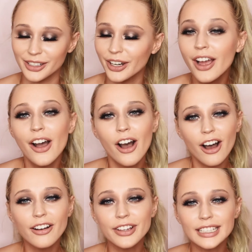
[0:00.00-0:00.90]
so
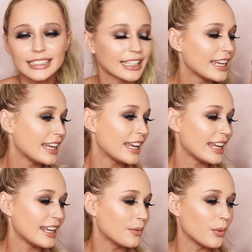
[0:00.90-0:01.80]
obviously
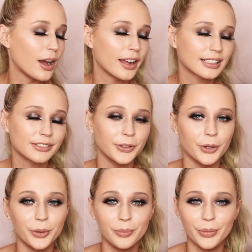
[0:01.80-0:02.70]
it works
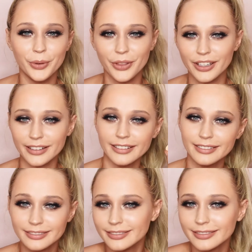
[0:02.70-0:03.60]
for more than
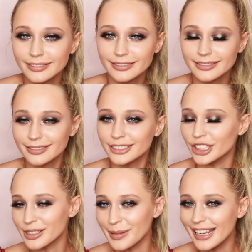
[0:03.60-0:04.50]

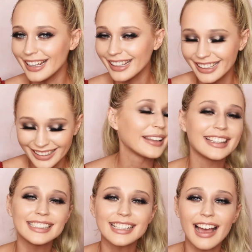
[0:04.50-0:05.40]
just me. But
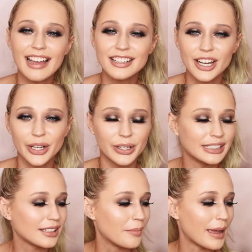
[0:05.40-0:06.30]
this eyeshadow
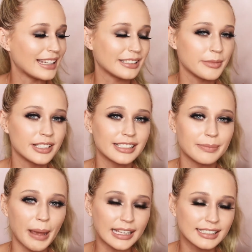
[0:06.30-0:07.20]
is amazing because
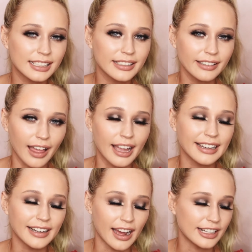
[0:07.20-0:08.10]
it's basically like
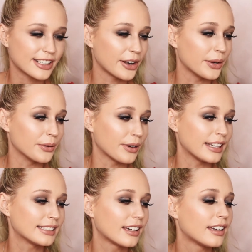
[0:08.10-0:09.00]
an eyeshadow
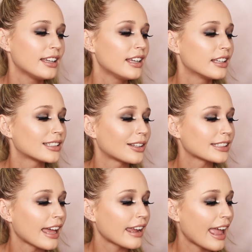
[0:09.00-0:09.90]
eraser. So it's
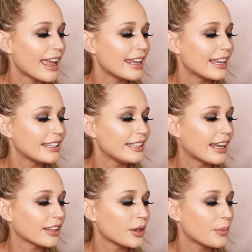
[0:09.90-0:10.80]
like a
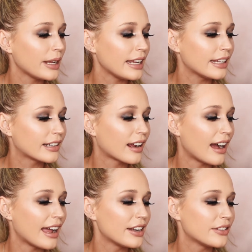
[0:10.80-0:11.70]
yellowy
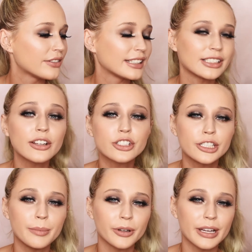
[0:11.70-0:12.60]
kind of, it's not
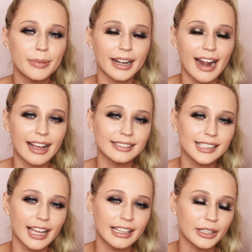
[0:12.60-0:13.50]
shimmery but it has
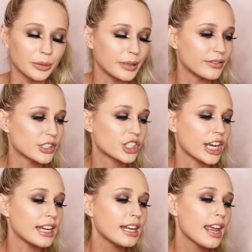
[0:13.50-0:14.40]
like a little bit of a
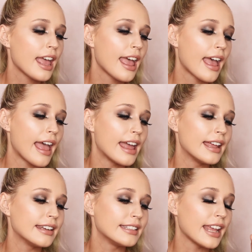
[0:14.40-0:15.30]
sheen,
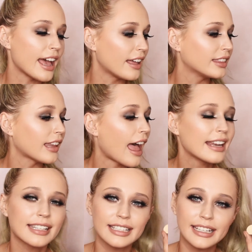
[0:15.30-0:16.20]
and yeah, a
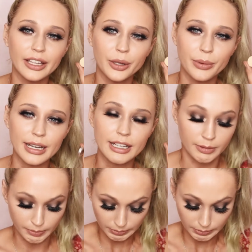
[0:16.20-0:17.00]
light yellowy